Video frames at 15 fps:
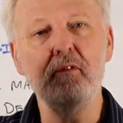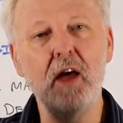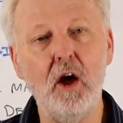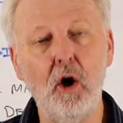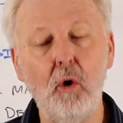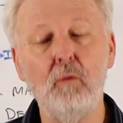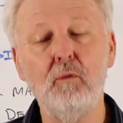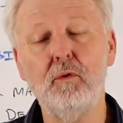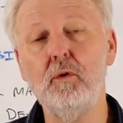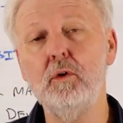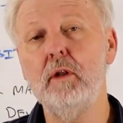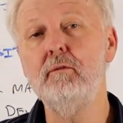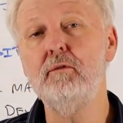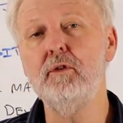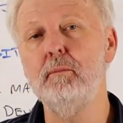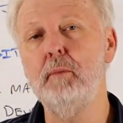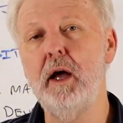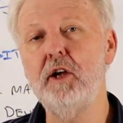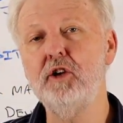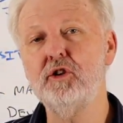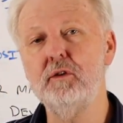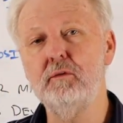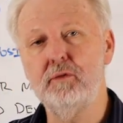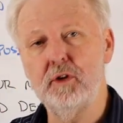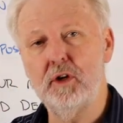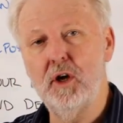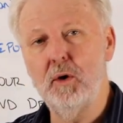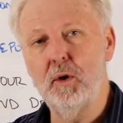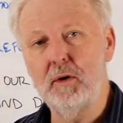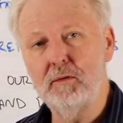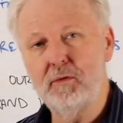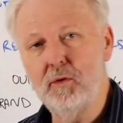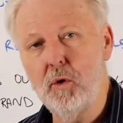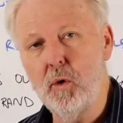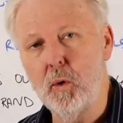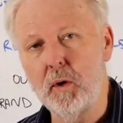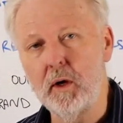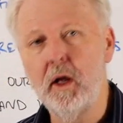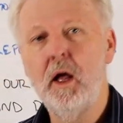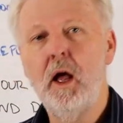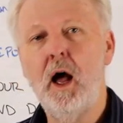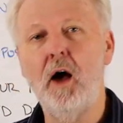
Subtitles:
helpful information for going forward.